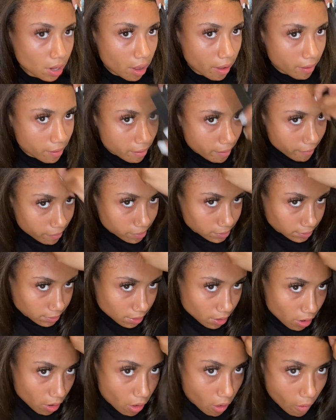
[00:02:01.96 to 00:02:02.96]
That's like my
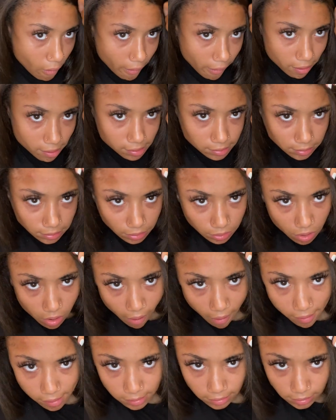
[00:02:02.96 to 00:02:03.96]
favorite,
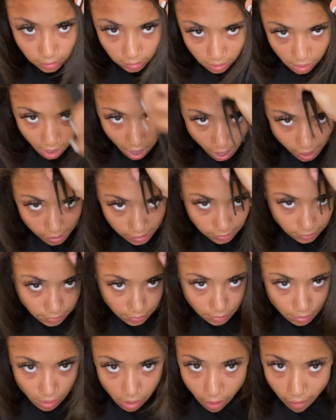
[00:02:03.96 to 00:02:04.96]
and I'm just
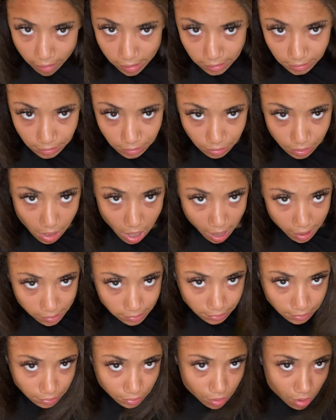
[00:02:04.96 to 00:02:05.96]
gonna end up
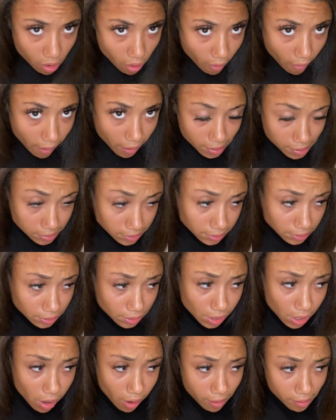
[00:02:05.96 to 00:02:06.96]
combing on my hair into a
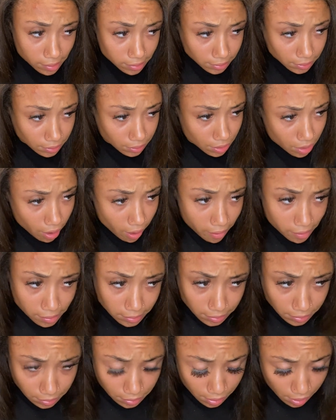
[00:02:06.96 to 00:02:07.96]
ponytail.
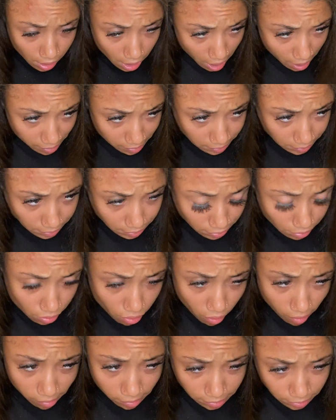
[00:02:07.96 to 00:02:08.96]
I'm like
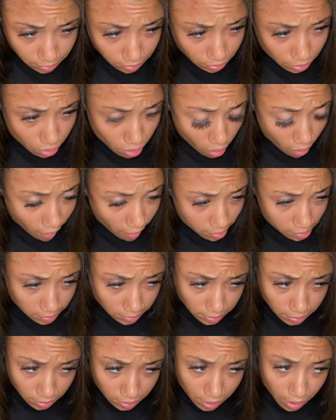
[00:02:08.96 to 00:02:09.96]
throwing it into this,
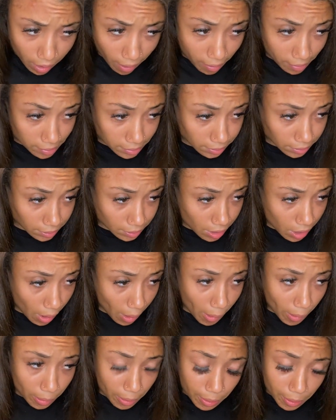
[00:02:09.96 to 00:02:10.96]
wow, look at my face,
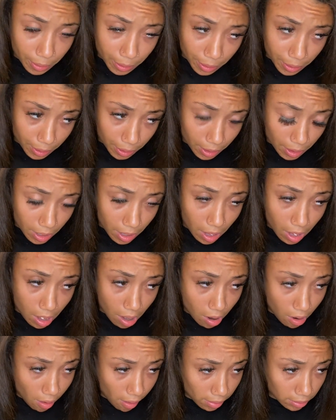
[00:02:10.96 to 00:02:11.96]
throwing it into
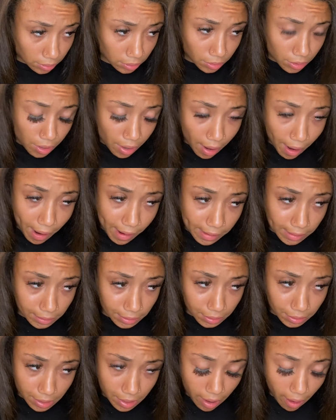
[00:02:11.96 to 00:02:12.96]
this little braid
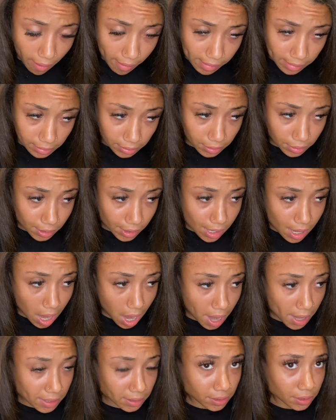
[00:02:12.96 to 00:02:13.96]
underneath the wig,
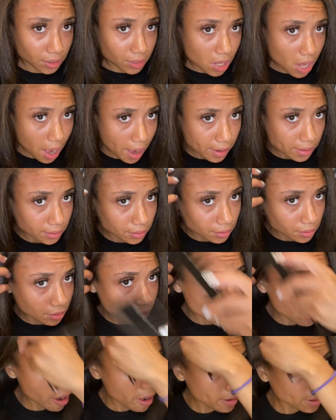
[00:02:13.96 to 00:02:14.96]
so my hair is still
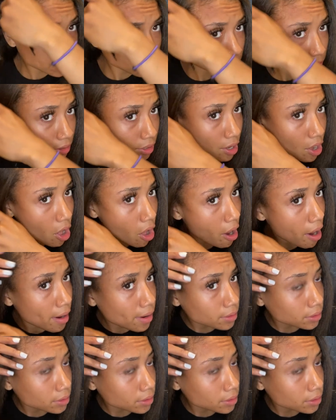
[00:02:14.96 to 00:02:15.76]
like, you know, out the way.